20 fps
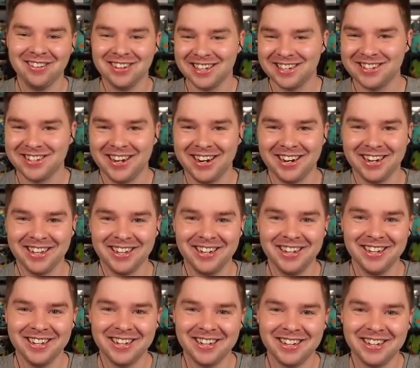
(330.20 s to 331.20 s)
I'm excited.
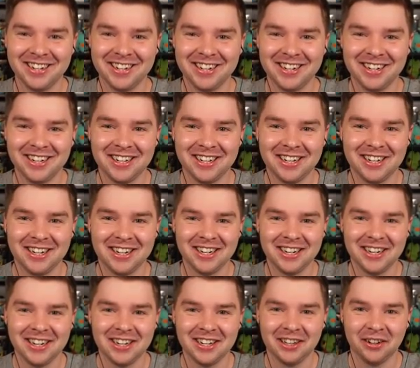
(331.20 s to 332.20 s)

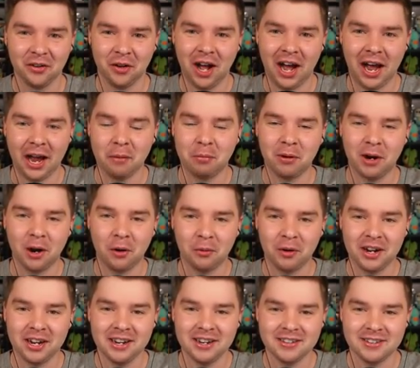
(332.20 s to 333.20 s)
Little eyebrow
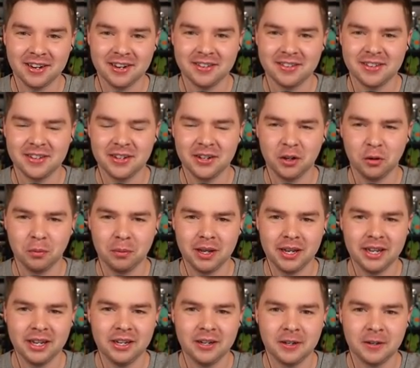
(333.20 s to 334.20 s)
raise. I see you,
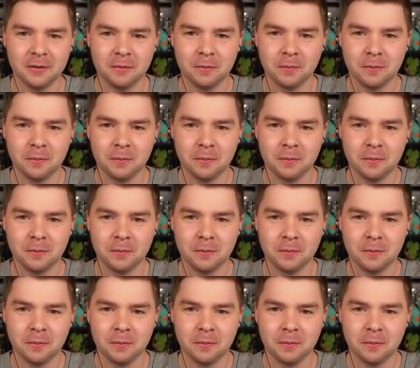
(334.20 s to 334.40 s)
me.